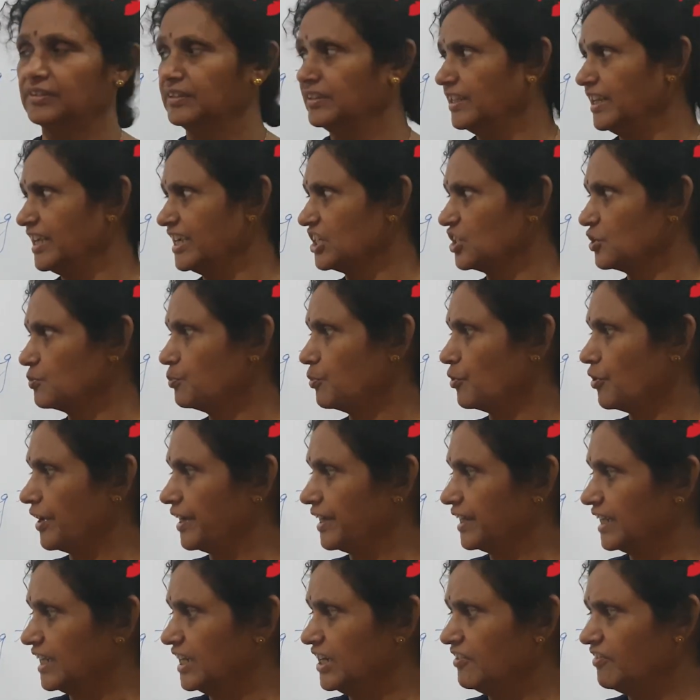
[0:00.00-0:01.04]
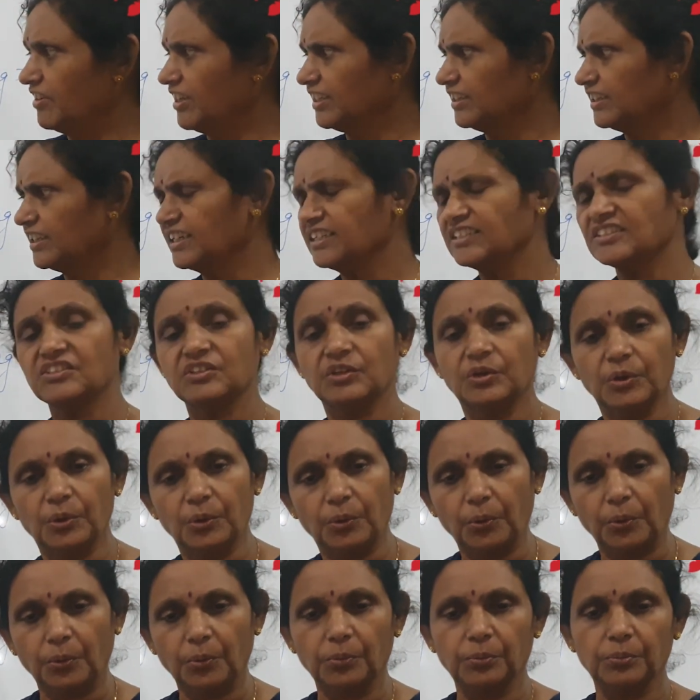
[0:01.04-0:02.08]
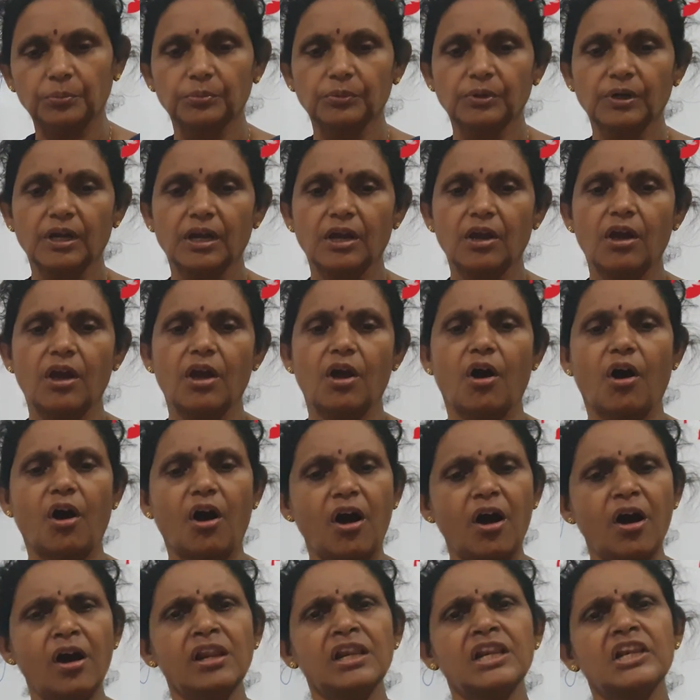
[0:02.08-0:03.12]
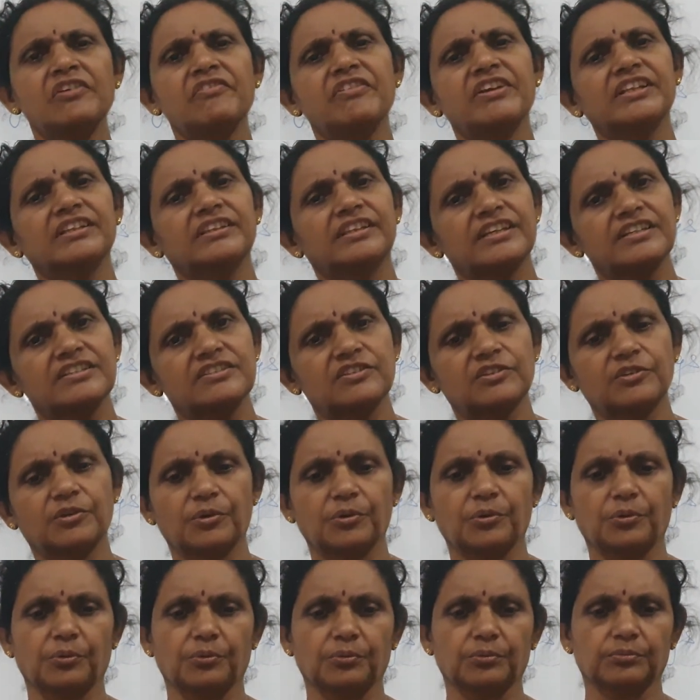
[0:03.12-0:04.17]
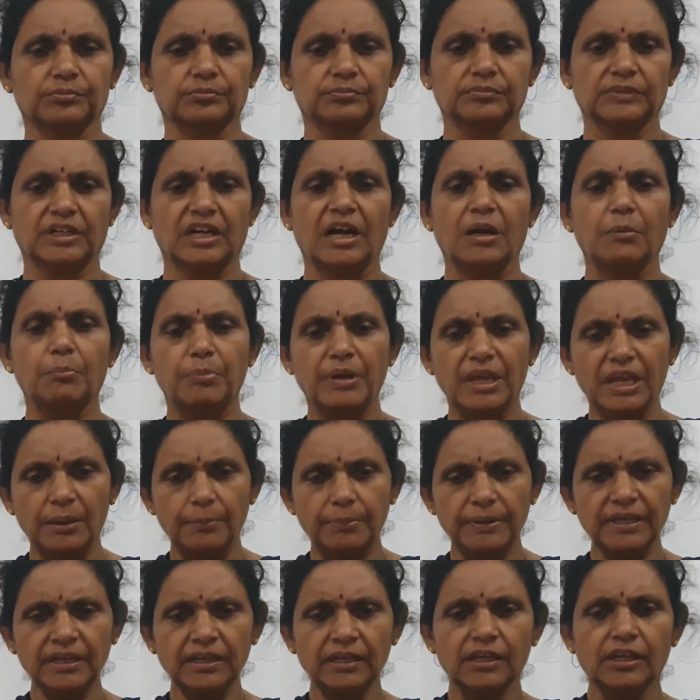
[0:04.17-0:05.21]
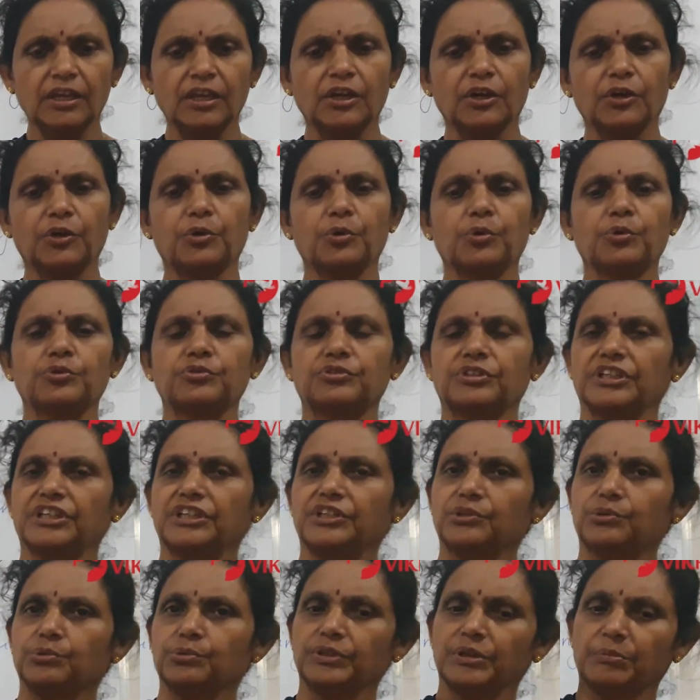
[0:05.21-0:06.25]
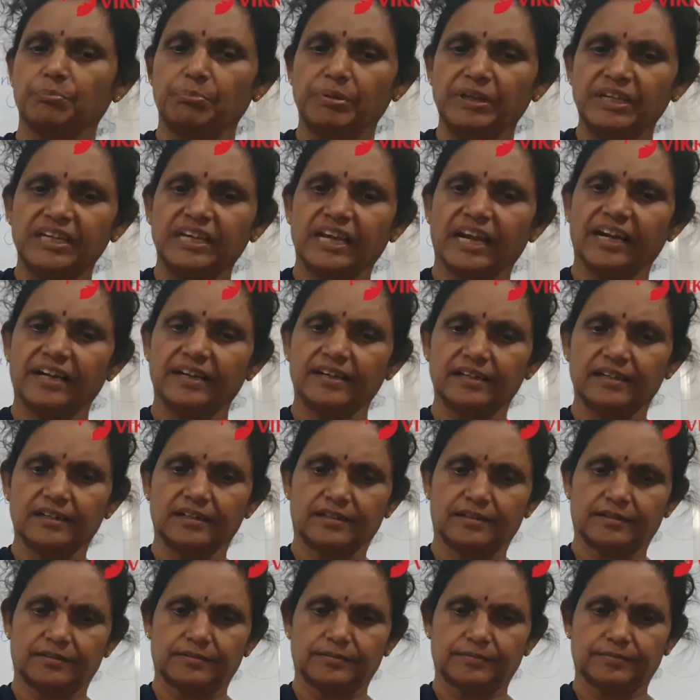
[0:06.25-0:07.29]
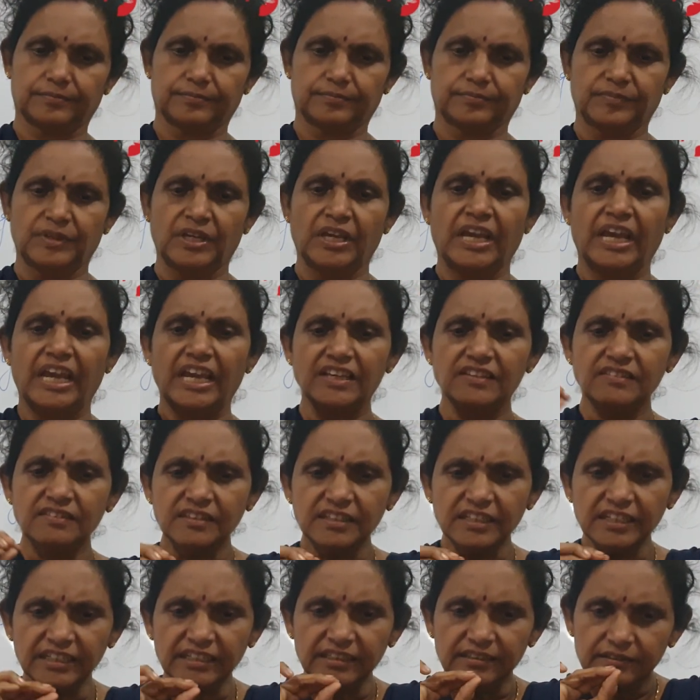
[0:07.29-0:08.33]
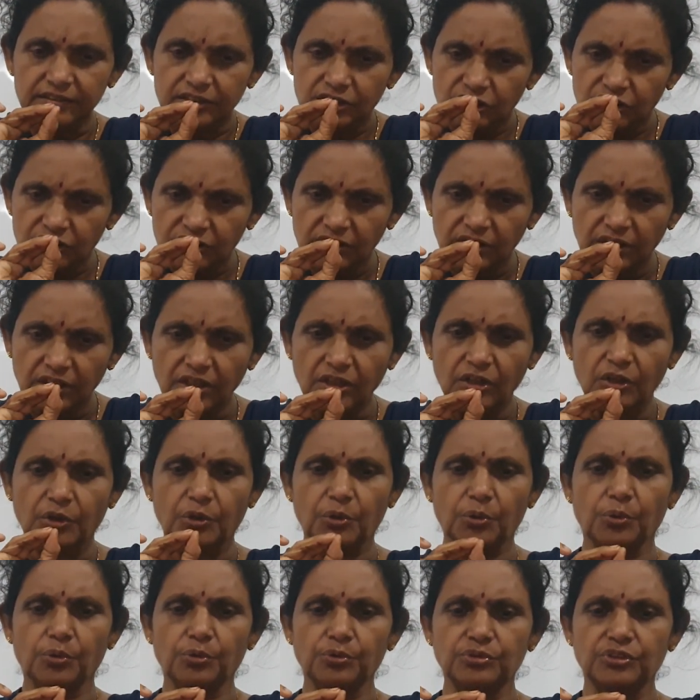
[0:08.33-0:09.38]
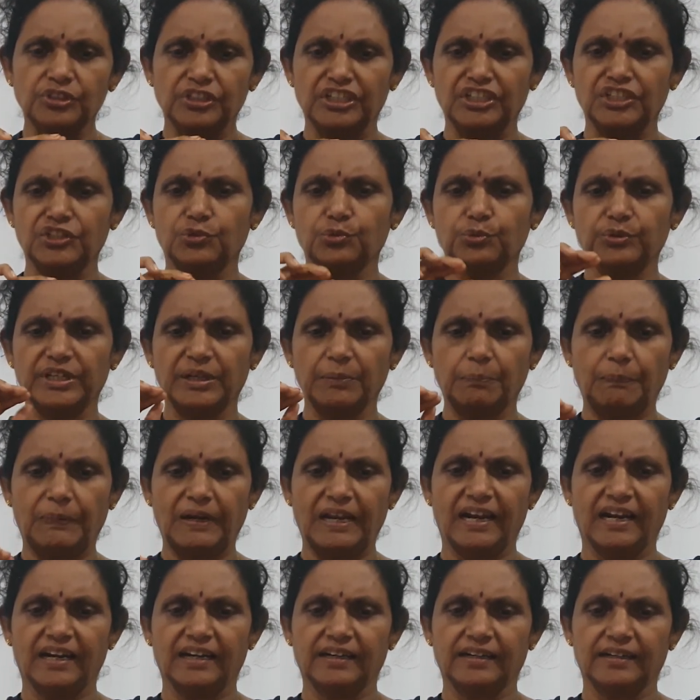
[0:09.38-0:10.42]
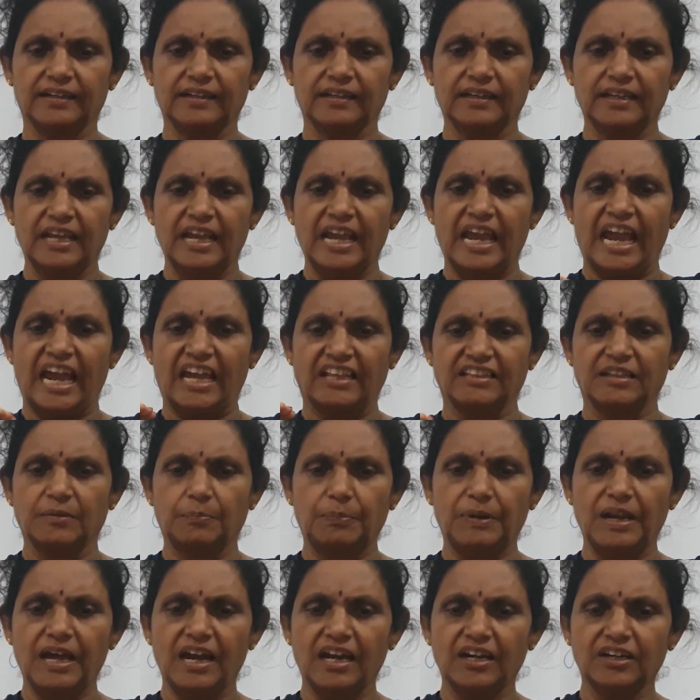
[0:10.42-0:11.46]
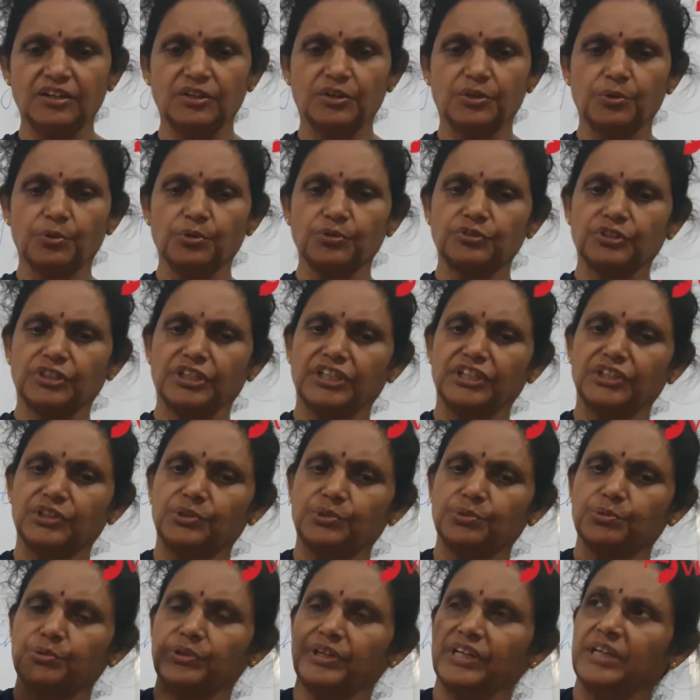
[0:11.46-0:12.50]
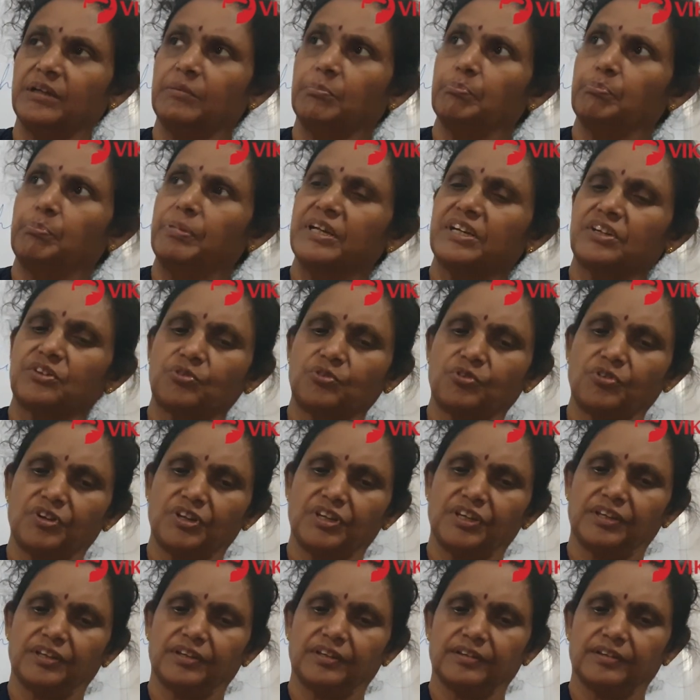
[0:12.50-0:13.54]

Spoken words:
Next point, living things grow. All living things grow. A baby grows into a big adult. A seed grows into a plant and the plant grows into a big tree.